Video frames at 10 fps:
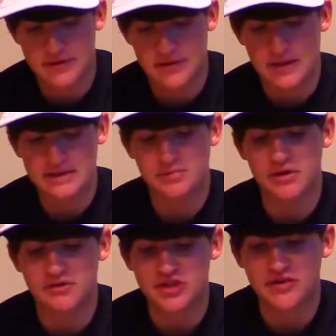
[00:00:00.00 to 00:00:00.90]
So that's
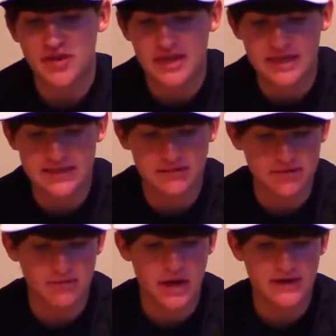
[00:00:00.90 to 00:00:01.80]
pretty much everything in this
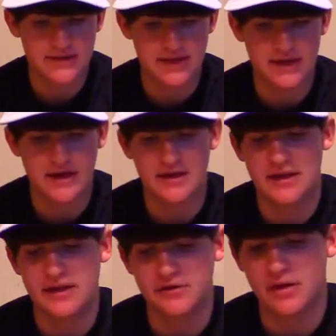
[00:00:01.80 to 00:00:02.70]
month's box, and
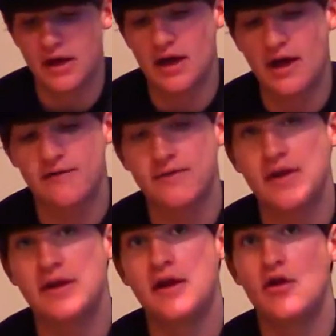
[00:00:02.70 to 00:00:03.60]
they do not have
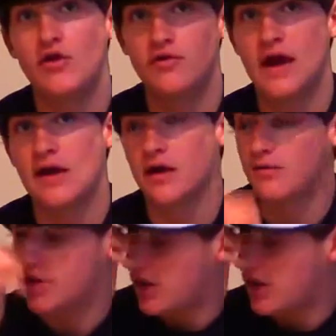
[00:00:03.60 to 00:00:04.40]
the Hoorag on, but